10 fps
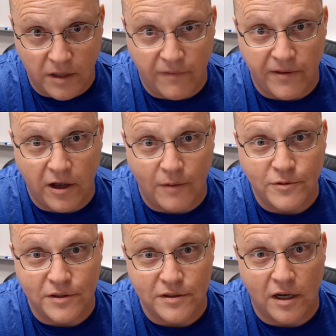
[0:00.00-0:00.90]
if the
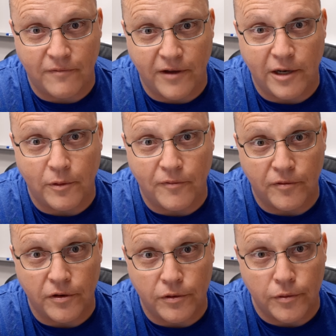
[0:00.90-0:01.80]
option is not available
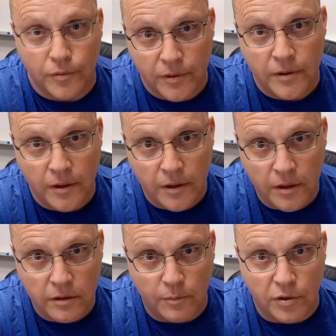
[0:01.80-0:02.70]
for you
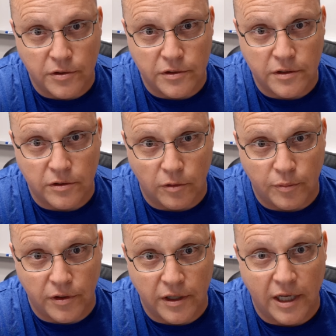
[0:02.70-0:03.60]
to purchase the
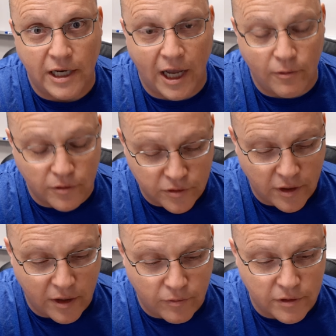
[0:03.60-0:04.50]
notebook, and I will
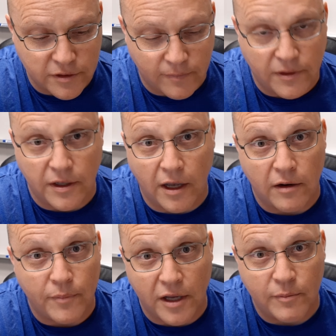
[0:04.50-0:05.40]
try to work something
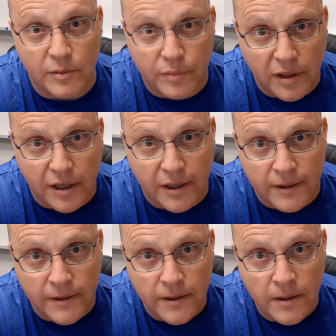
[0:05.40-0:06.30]
out—a payment plan,